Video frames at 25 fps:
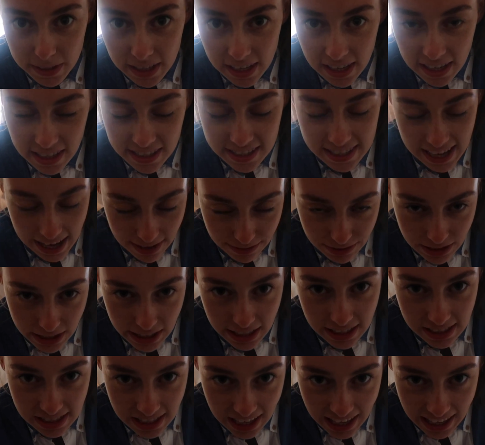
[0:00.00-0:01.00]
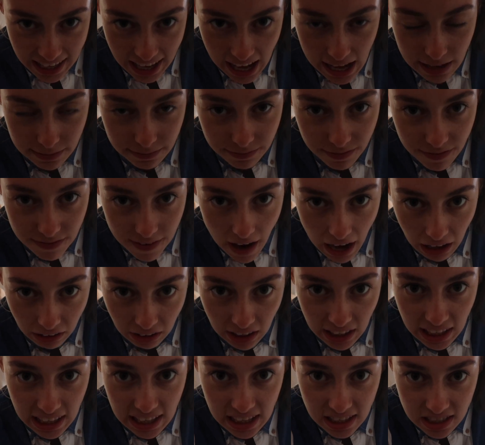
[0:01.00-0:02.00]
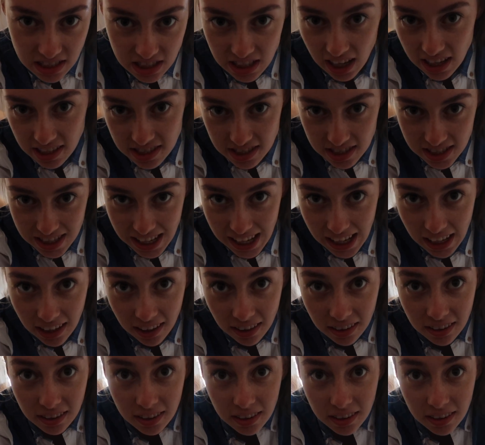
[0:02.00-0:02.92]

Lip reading: because everything's gonna get very dusty.